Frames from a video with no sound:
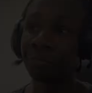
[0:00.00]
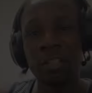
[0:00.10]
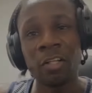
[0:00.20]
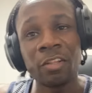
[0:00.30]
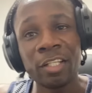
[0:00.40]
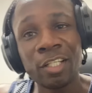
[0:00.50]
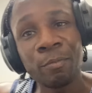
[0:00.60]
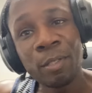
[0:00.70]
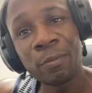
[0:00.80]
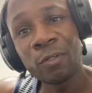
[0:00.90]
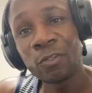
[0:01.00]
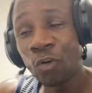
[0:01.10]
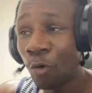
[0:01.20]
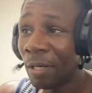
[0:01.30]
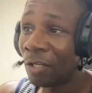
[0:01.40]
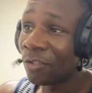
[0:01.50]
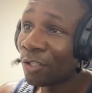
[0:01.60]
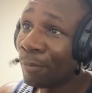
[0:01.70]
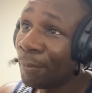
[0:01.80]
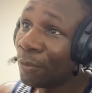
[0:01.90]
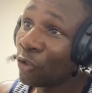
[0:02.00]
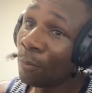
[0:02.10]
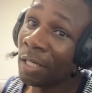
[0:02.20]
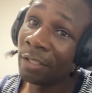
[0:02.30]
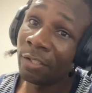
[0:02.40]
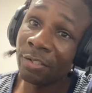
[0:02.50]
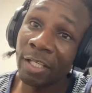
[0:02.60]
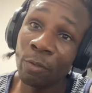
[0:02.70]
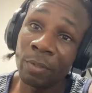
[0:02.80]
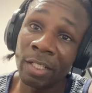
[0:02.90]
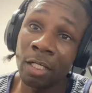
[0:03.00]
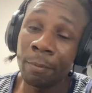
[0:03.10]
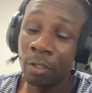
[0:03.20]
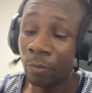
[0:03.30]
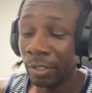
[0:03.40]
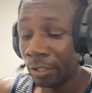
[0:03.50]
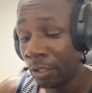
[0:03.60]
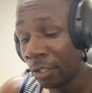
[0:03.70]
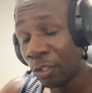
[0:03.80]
Another thing that people don't know about, or some people know about, they're scared when they come to Korea.